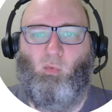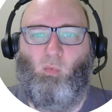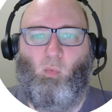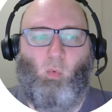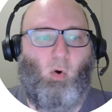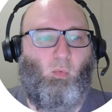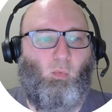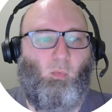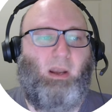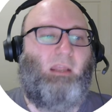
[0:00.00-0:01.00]
what
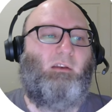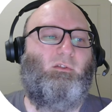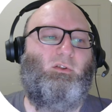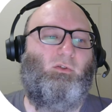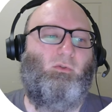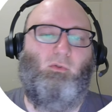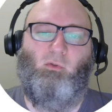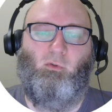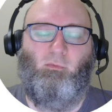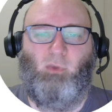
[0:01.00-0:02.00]
went
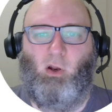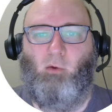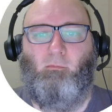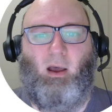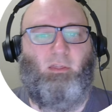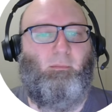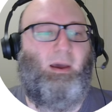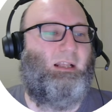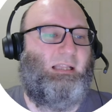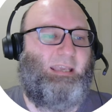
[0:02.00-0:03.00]
into,
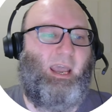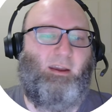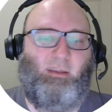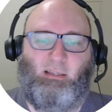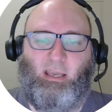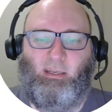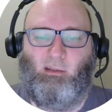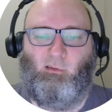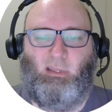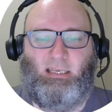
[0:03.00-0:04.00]
mathematically
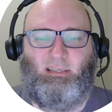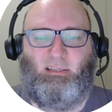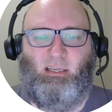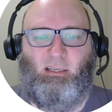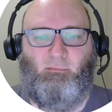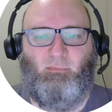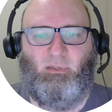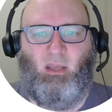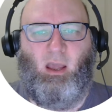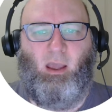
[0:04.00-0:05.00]
calculating these
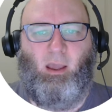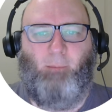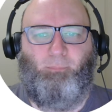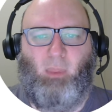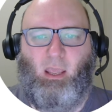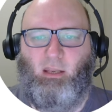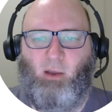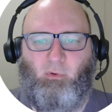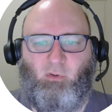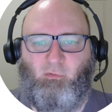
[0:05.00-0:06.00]
teams. And yeah,
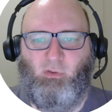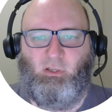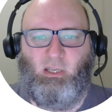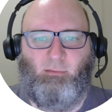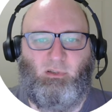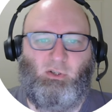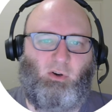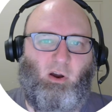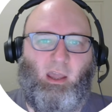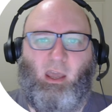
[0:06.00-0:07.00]
we've got a few teams to
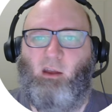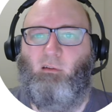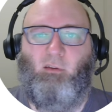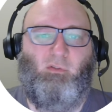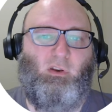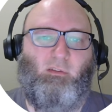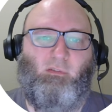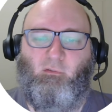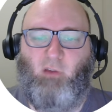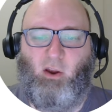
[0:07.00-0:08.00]
try out, a few
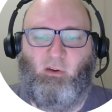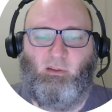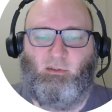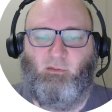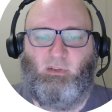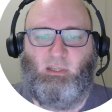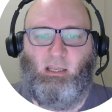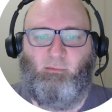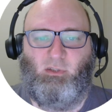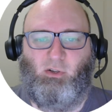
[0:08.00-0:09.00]
different variants of the
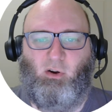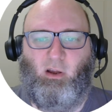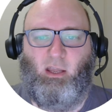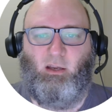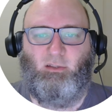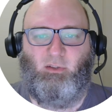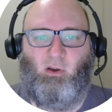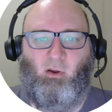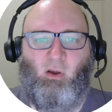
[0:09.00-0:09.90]
teams to try out. So